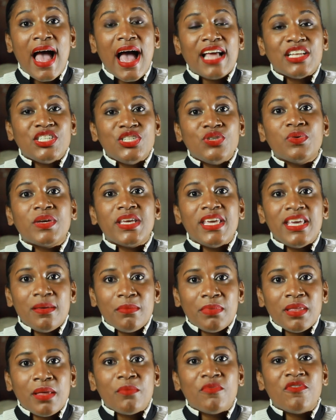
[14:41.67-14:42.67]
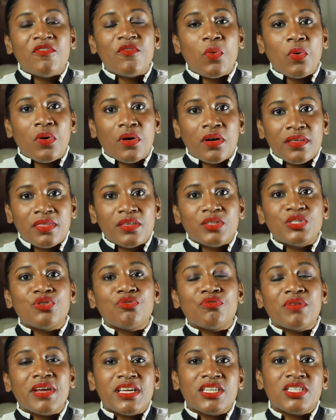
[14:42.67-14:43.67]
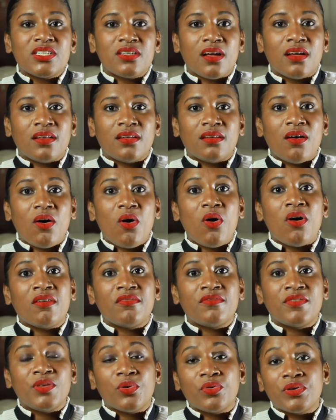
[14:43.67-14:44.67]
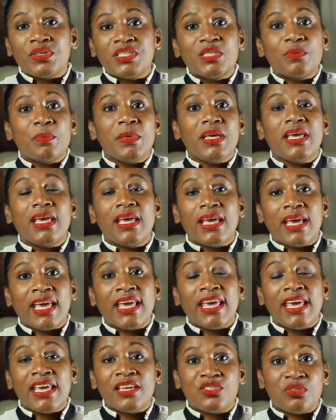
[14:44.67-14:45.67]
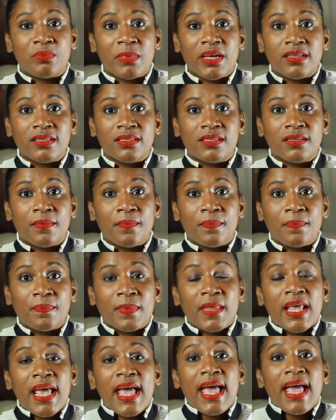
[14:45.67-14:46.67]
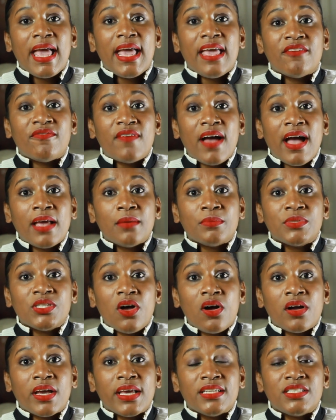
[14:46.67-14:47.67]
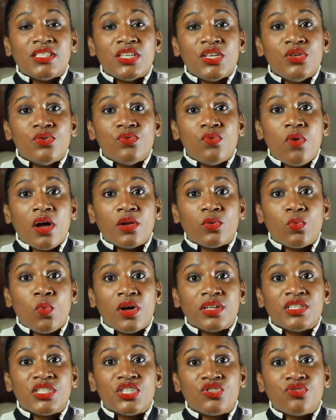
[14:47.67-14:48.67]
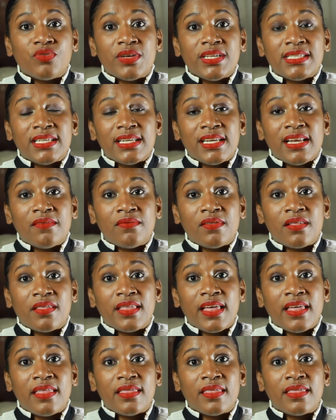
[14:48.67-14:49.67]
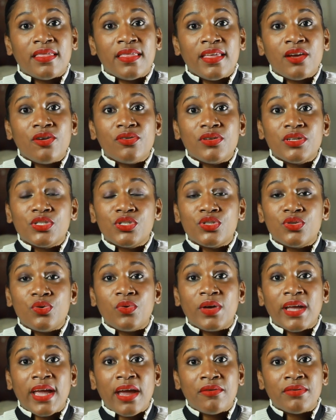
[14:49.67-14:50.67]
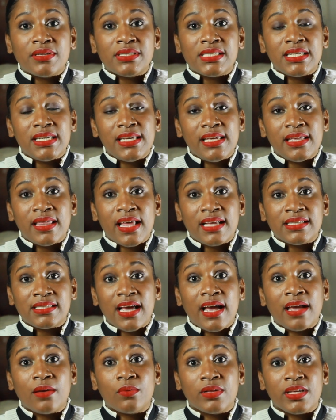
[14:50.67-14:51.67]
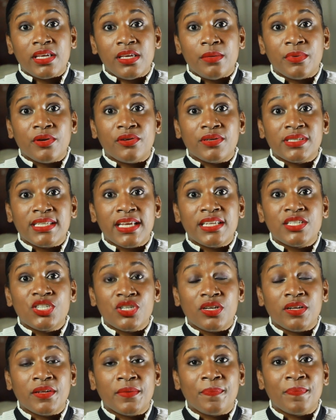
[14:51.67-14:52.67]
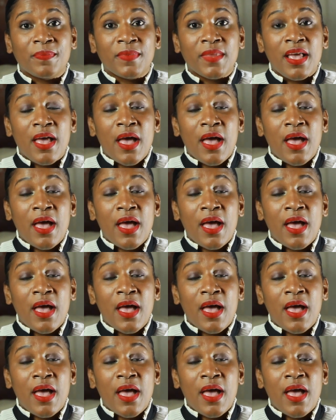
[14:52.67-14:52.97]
and you keep them for the duration of your speaking engagement. If I'm talking to you on one straight level, then there is no guarantee that I will keep your attention.